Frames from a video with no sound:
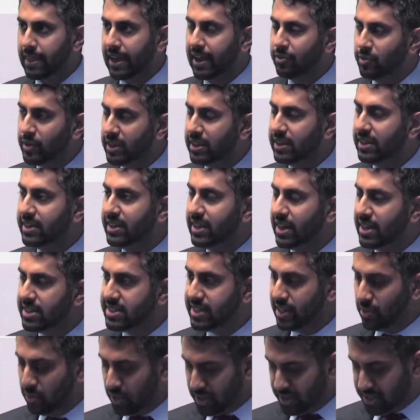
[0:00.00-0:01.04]
And really the
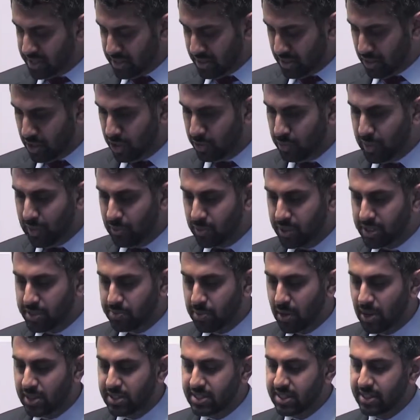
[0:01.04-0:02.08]
idea was, could we
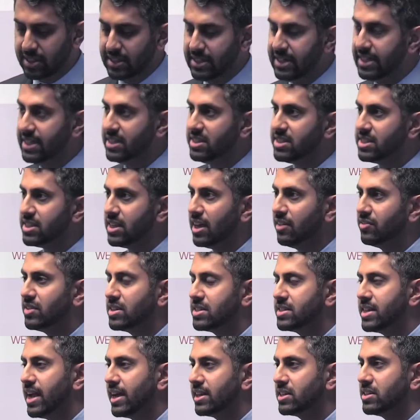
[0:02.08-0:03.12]
respond to the needs of the
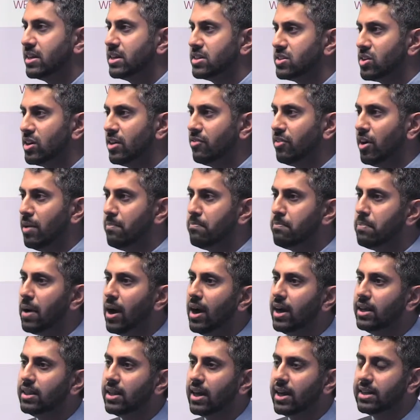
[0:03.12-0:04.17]
sector? And sort of our
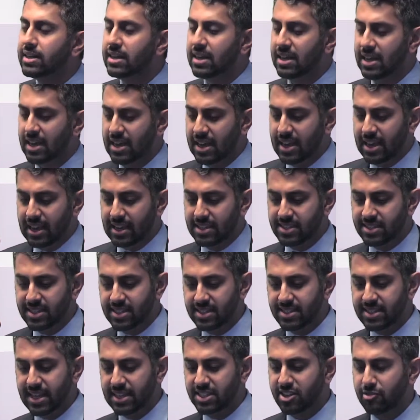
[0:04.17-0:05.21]
byline is the
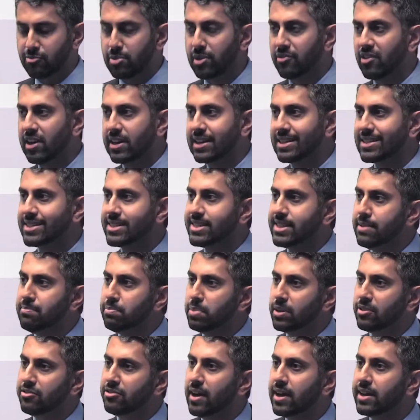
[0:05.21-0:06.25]
sense of providing
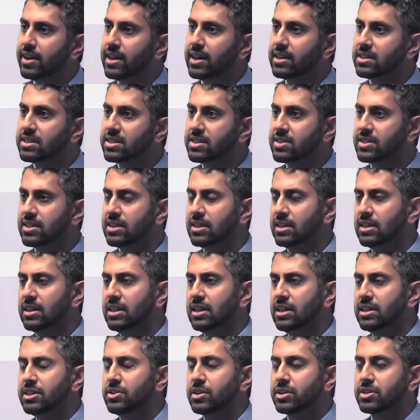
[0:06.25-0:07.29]
simple finance
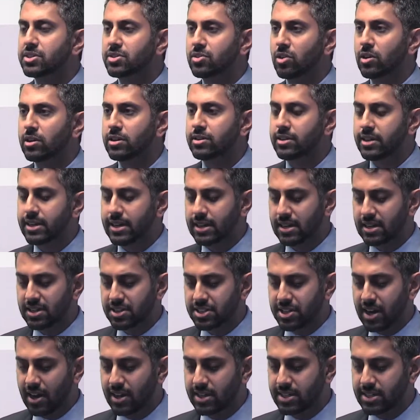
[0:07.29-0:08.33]
to extraordinary
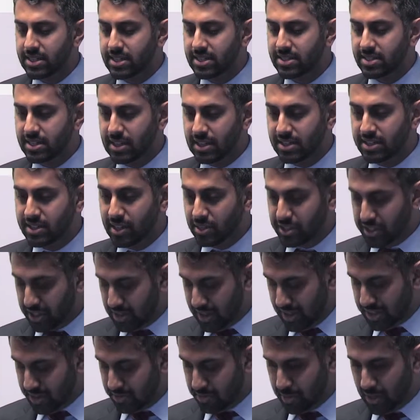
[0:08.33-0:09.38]
charities and
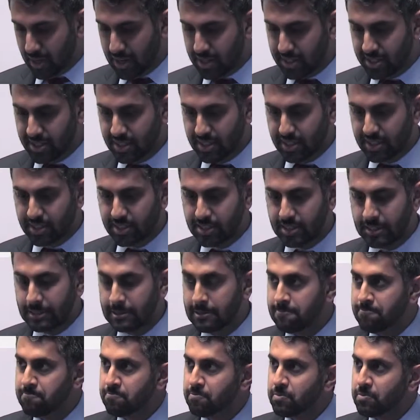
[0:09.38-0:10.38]
social enterprises.